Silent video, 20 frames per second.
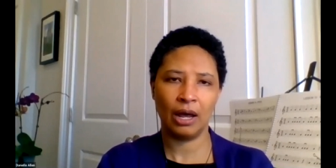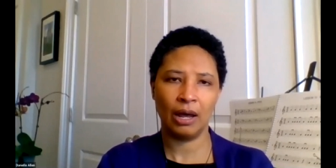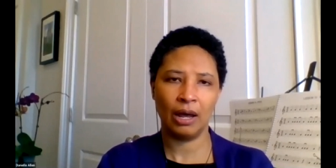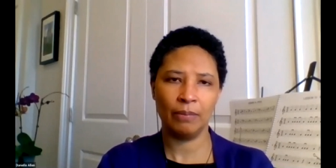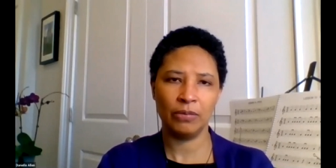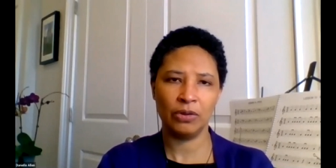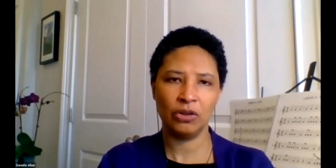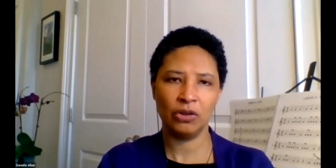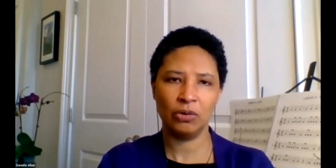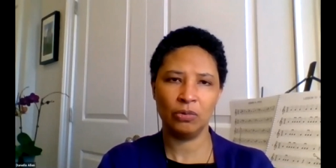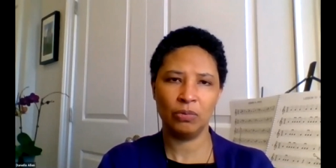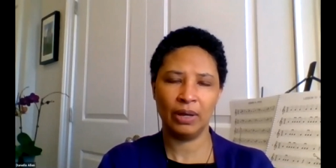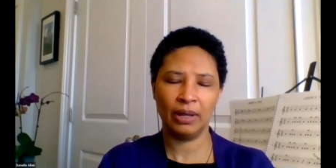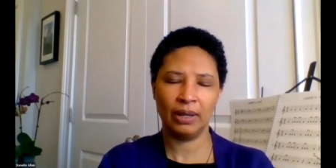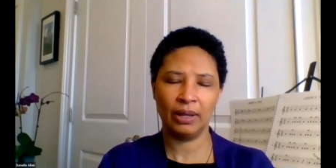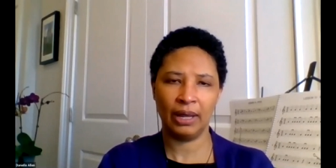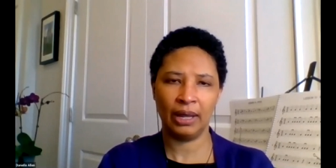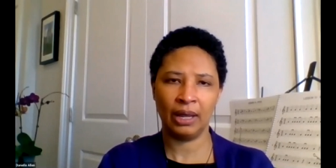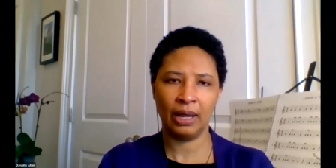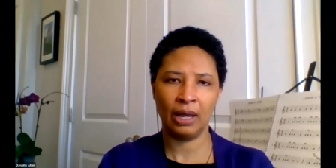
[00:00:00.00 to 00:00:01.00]
Um, you
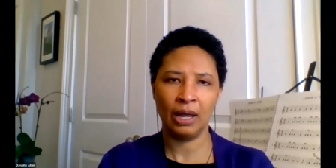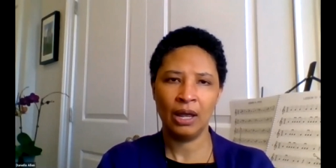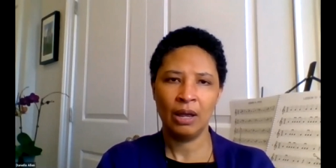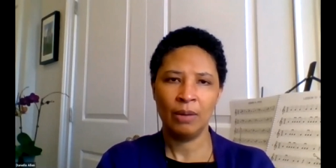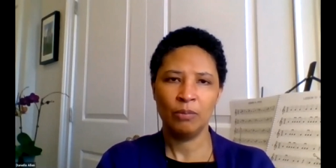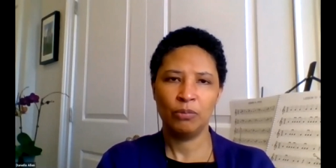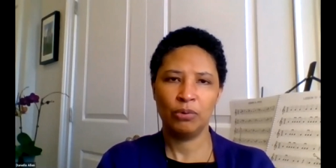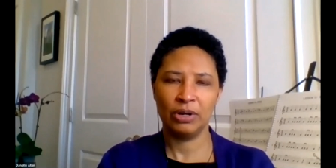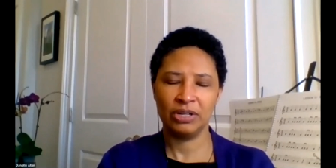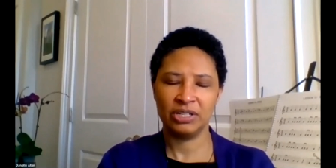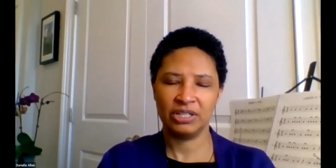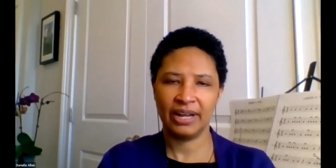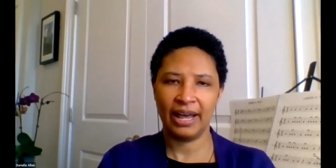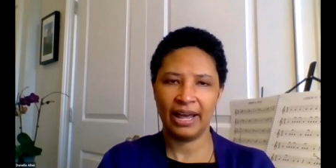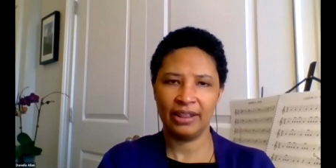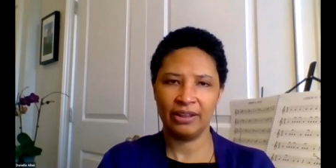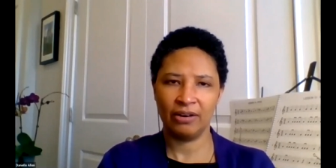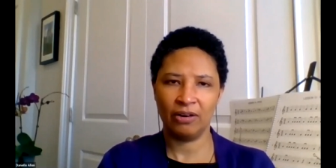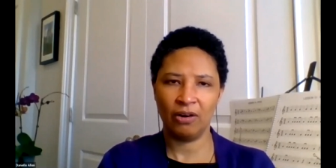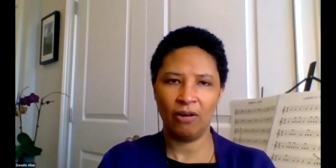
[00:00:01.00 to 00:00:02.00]
really put
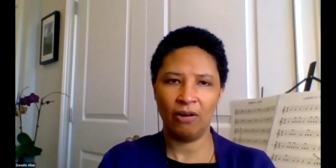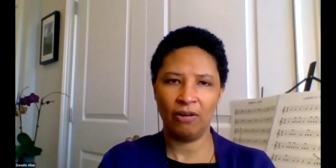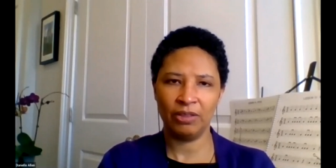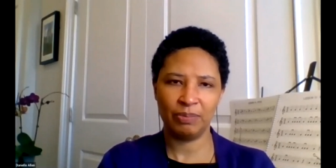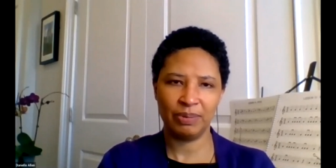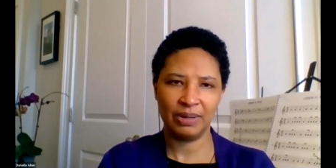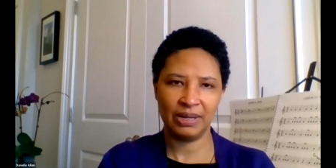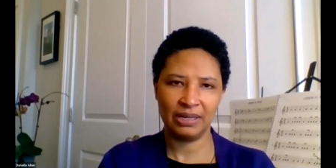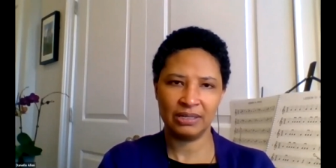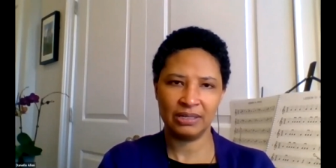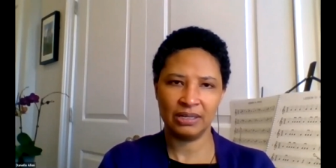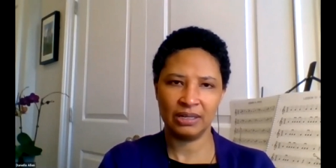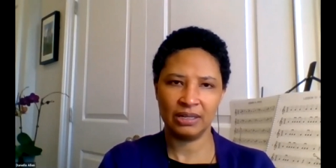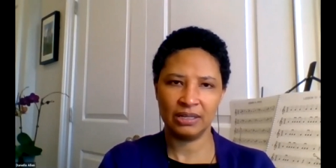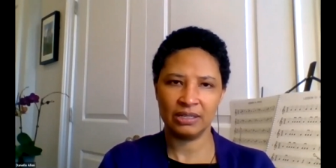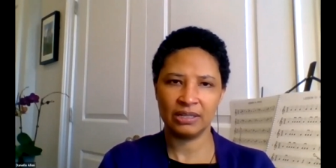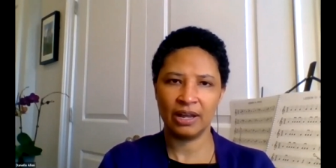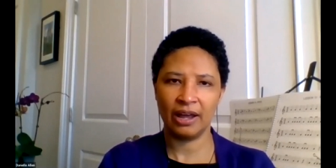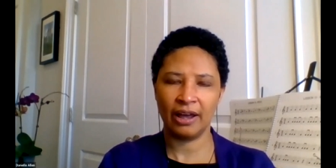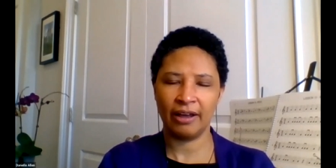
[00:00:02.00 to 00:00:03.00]
together all the
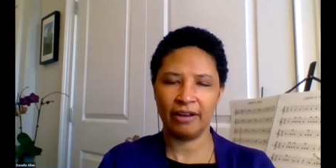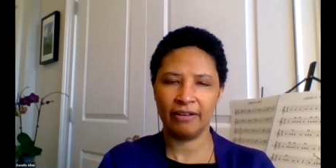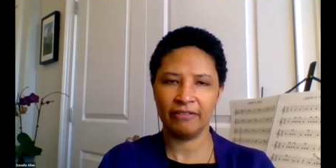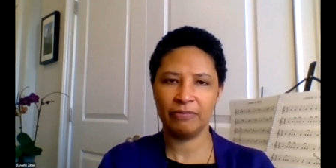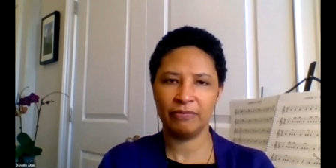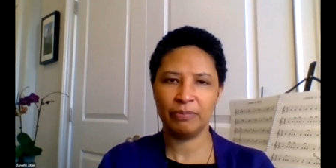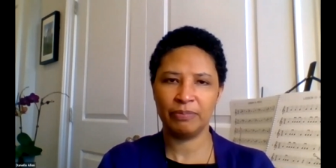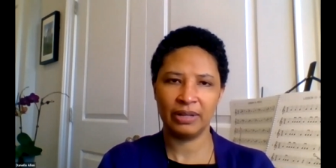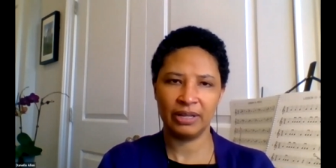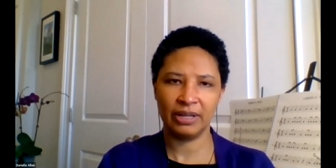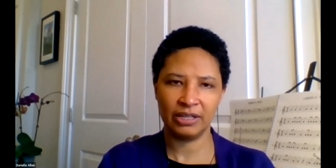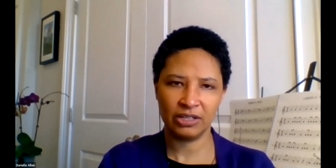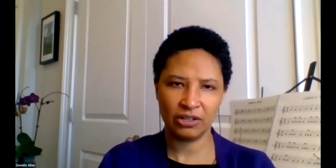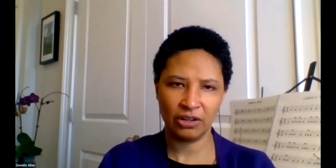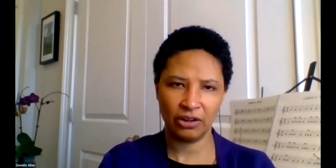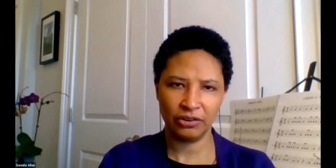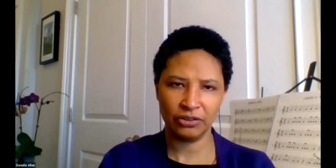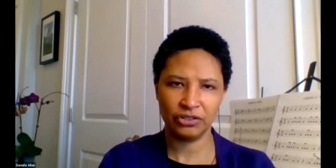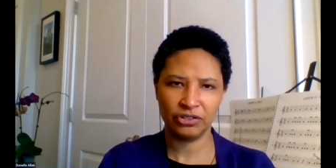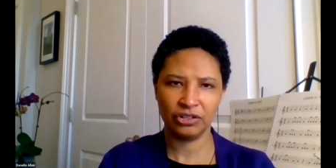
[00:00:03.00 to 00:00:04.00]
pieces of police
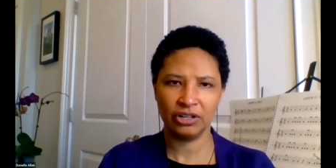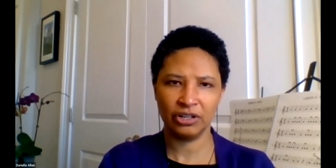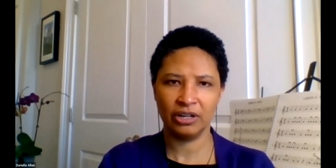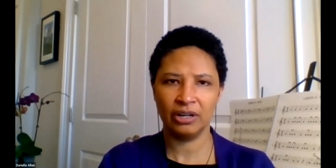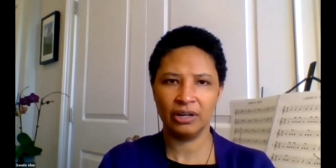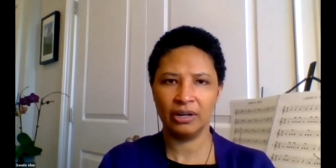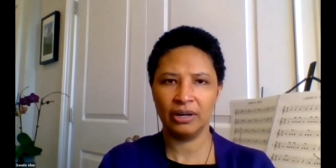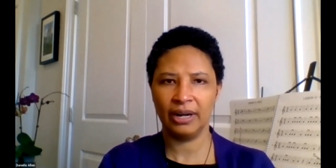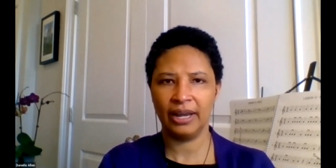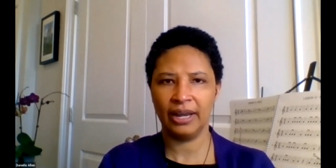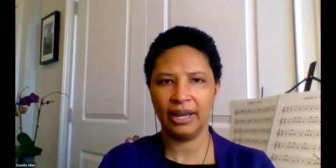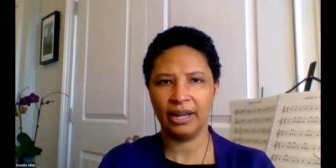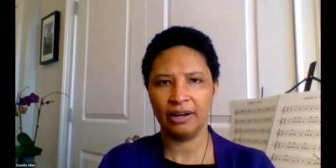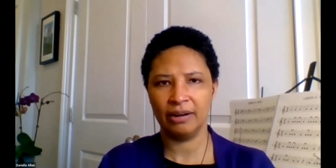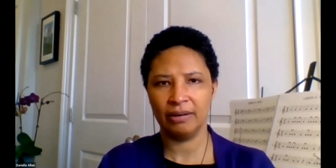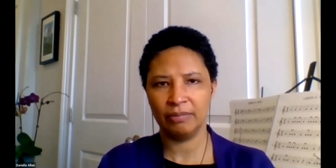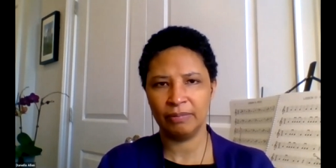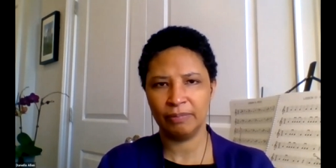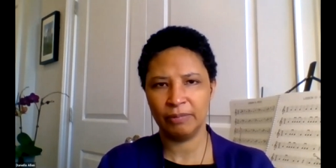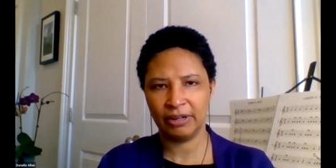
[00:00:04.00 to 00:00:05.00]
culture
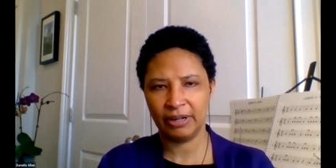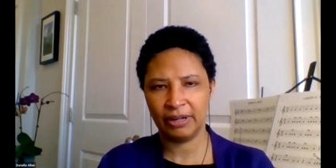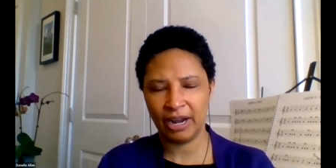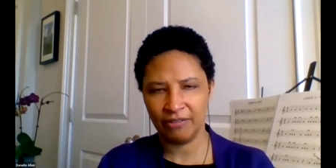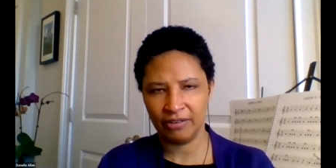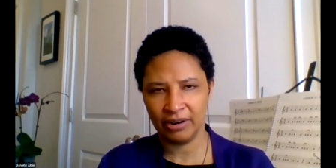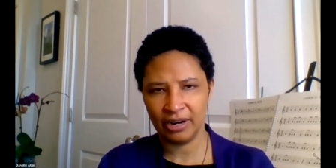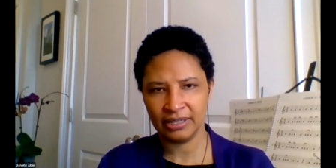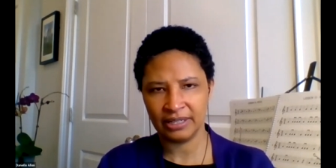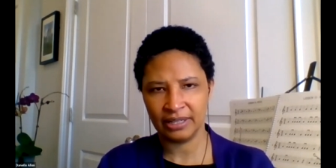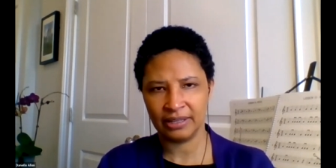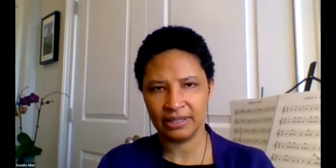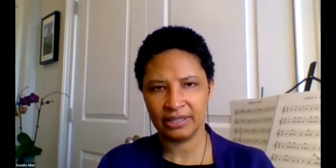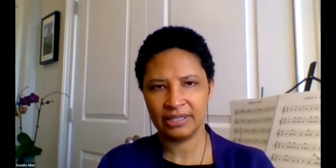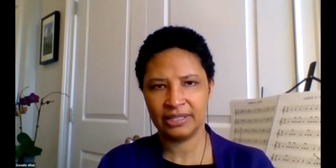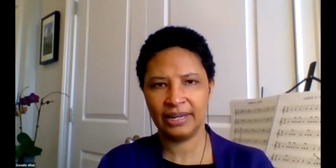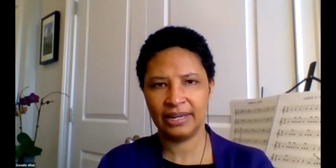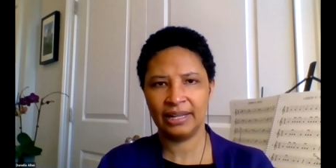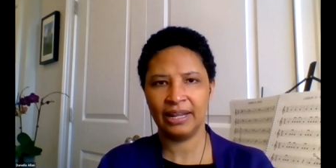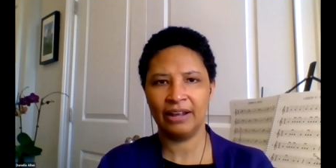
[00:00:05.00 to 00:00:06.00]
and governance at the
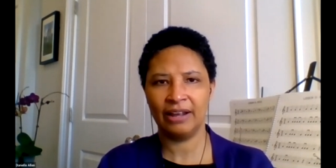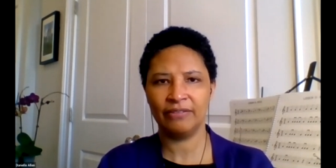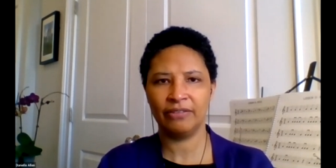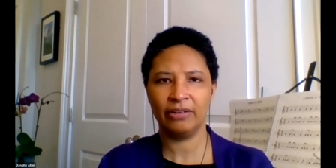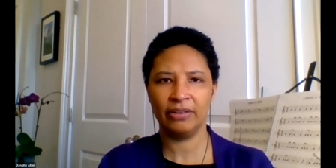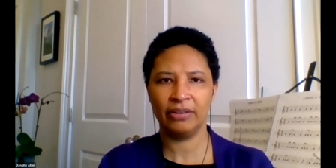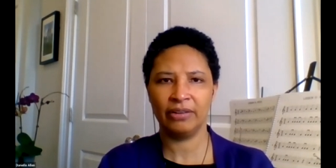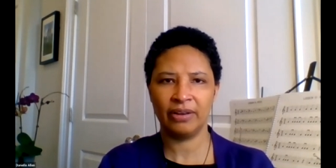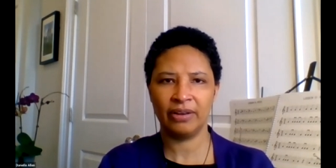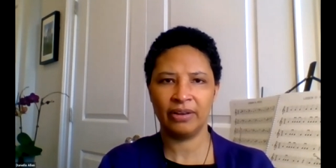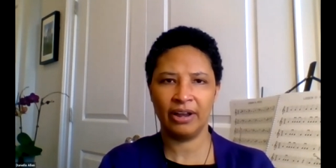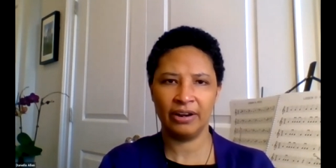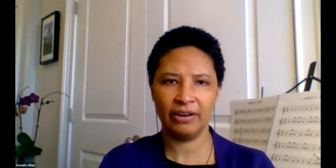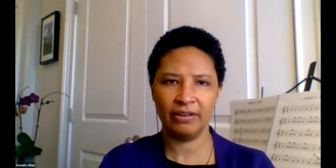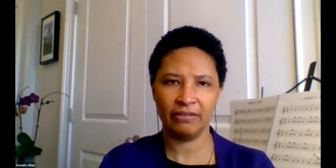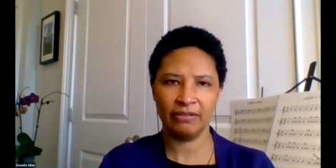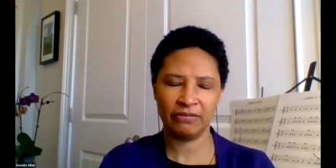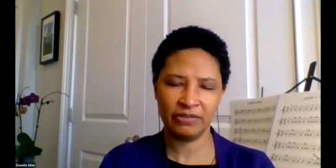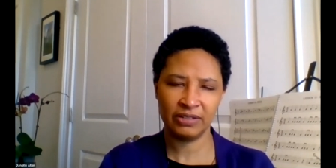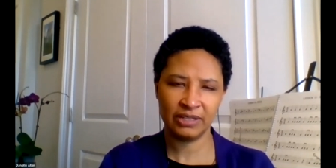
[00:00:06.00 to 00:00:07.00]
city level,
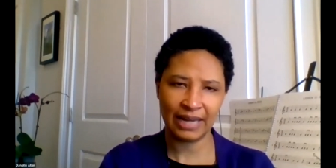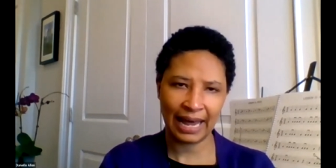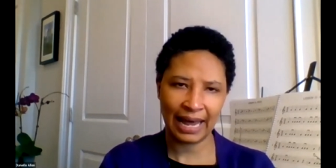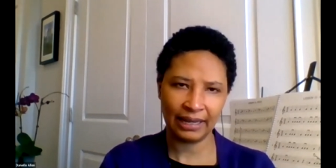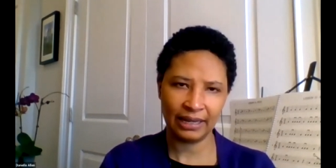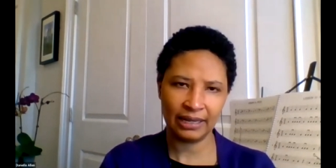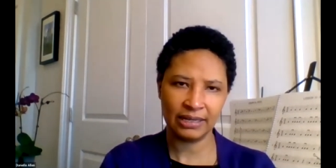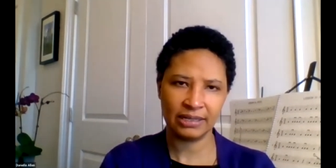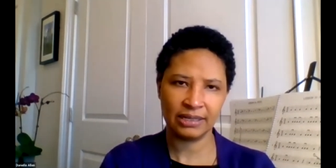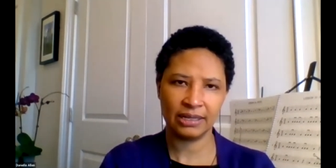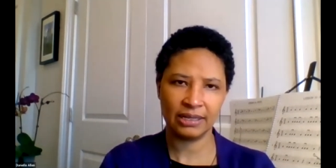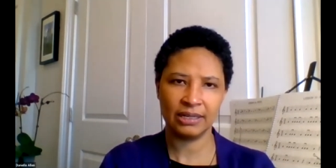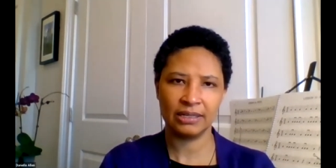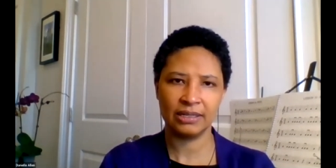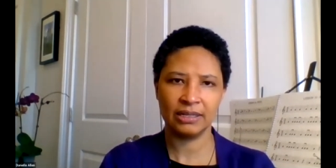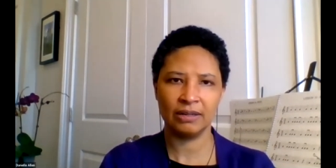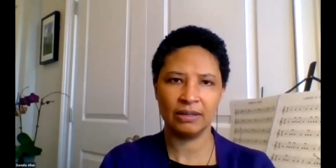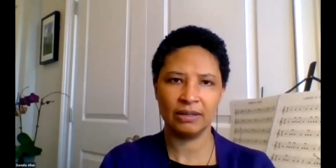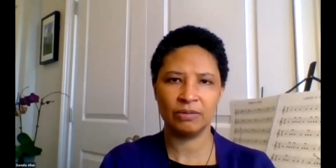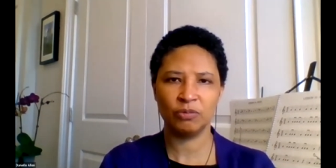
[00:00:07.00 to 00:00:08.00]
kind of
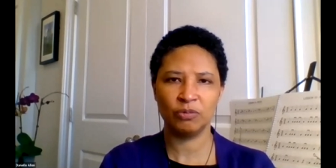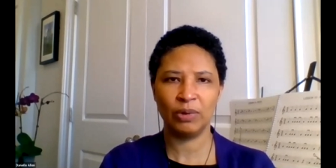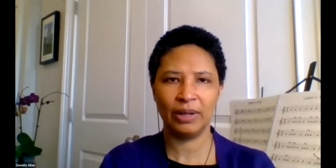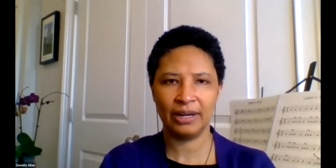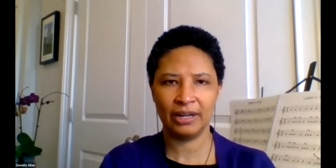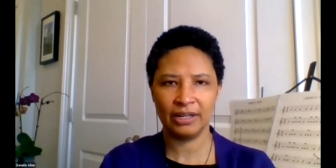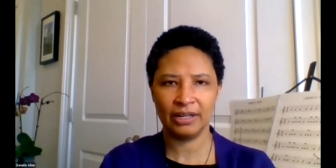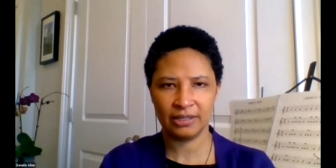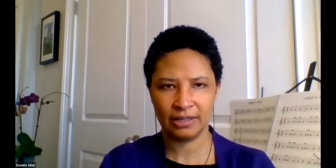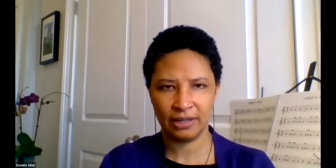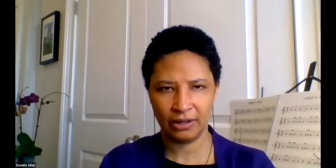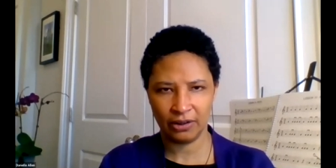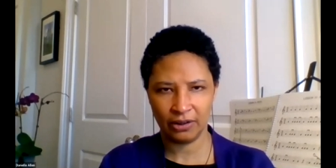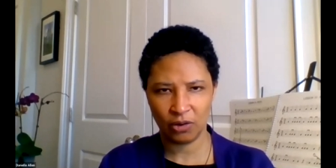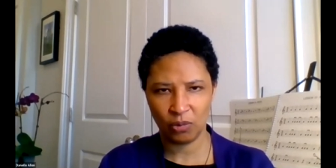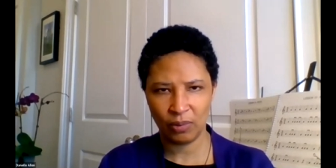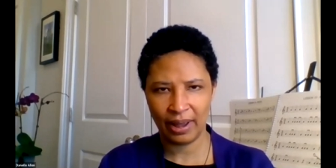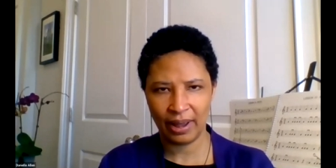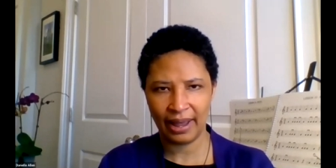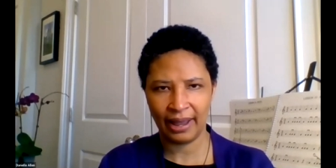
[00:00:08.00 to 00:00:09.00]
silences and willingness to
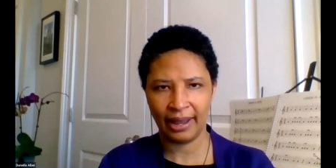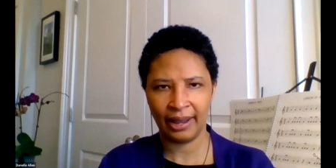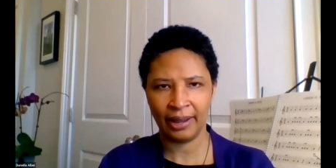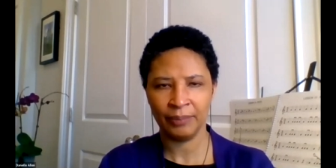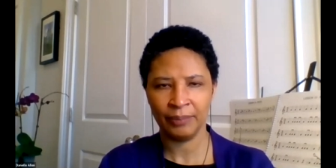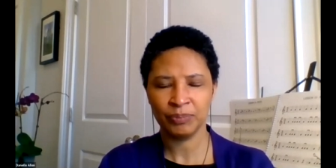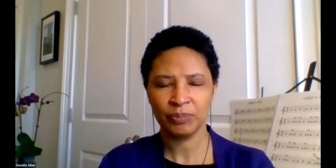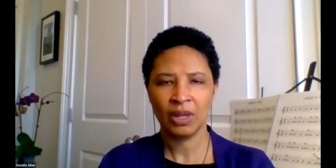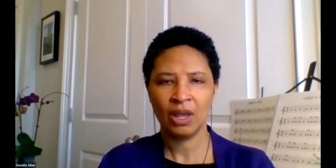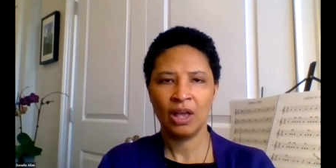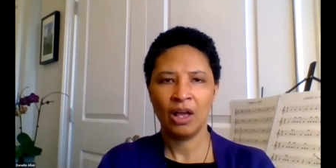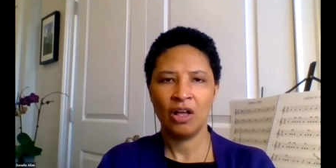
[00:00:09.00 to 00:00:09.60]
look away,